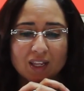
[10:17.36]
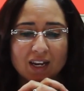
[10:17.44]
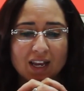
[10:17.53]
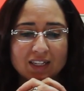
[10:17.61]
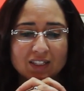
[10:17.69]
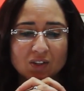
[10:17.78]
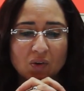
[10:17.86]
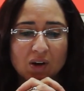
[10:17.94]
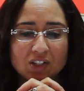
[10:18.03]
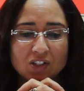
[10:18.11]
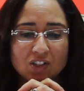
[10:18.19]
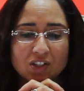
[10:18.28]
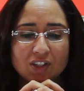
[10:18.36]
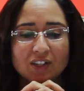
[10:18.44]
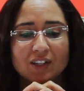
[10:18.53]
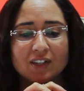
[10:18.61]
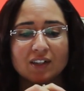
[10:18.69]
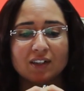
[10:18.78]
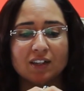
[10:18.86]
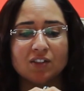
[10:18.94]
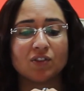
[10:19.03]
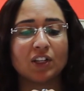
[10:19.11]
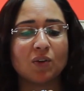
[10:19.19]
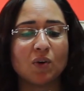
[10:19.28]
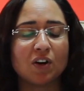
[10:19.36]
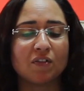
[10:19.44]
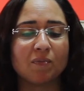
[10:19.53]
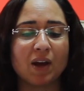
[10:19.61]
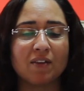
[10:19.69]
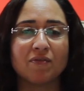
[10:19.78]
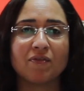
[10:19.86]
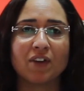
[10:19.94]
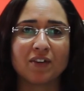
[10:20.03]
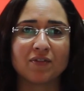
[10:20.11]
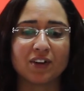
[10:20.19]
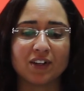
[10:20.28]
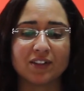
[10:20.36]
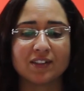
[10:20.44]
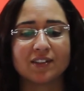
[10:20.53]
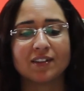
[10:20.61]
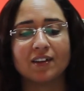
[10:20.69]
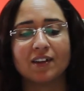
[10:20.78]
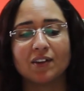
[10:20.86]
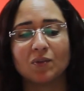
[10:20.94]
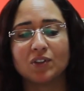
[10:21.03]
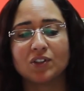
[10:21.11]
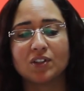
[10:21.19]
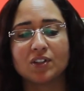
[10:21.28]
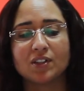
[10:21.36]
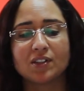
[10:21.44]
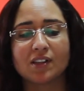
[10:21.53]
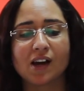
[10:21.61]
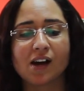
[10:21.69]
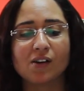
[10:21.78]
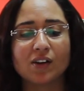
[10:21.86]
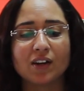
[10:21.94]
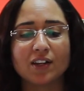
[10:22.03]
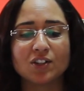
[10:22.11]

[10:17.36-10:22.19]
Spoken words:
the next question is really one of my favorites, which is how can I